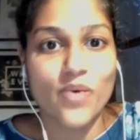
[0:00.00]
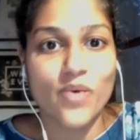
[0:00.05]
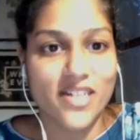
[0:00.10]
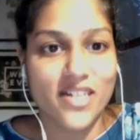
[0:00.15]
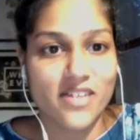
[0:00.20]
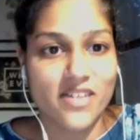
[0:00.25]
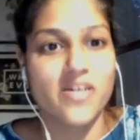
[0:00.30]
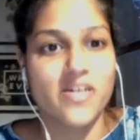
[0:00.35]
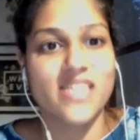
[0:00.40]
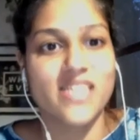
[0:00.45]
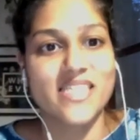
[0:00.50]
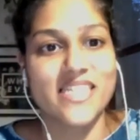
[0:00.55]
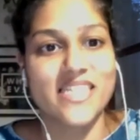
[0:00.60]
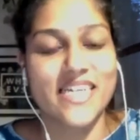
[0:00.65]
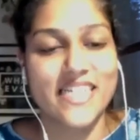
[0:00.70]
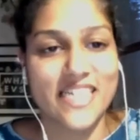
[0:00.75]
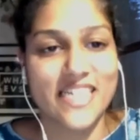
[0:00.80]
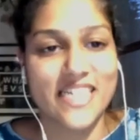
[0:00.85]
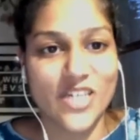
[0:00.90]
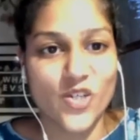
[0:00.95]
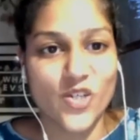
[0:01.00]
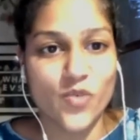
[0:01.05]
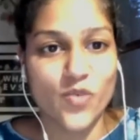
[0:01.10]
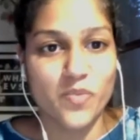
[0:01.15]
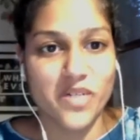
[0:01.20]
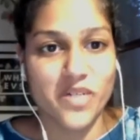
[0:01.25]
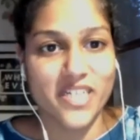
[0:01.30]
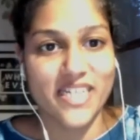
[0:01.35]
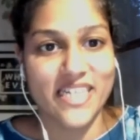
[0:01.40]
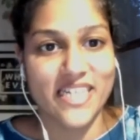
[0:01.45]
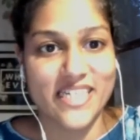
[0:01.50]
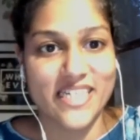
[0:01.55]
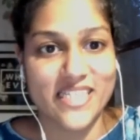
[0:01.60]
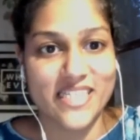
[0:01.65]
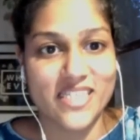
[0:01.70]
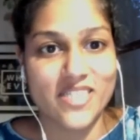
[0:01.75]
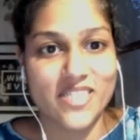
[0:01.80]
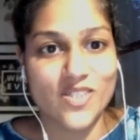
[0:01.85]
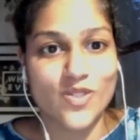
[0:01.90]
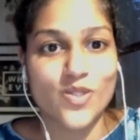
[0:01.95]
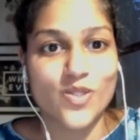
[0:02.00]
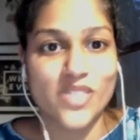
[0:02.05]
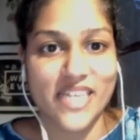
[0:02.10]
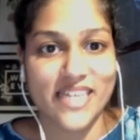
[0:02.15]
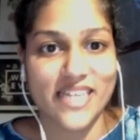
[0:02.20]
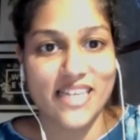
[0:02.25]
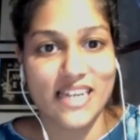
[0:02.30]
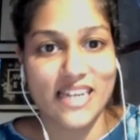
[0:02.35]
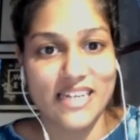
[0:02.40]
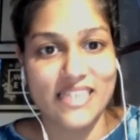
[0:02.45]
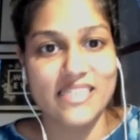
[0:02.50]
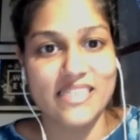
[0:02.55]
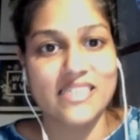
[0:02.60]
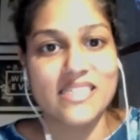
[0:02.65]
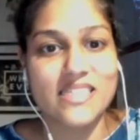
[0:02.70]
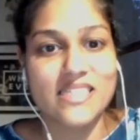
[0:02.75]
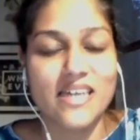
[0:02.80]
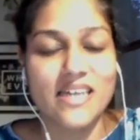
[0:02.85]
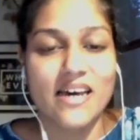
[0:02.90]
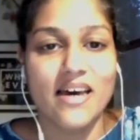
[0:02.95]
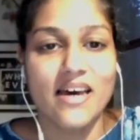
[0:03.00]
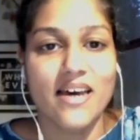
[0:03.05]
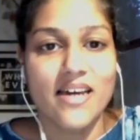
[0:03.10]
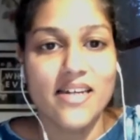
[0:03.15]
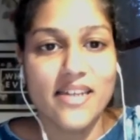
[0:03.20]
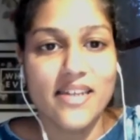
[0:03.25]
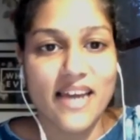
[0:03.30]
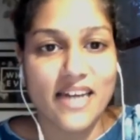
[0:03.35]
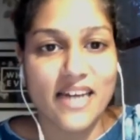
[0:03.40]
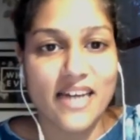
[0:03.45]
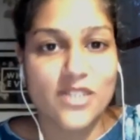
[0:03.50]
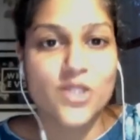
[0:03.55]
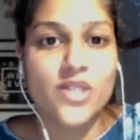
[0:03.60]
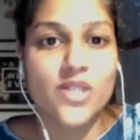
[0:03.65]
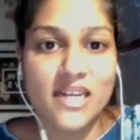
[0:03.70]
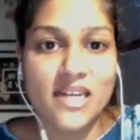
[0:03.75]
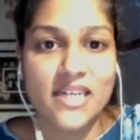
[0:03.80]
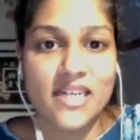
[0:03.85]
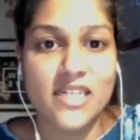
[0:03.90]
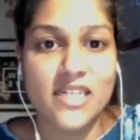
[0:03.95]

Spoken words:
fascinating human he is, to say the least. Naturally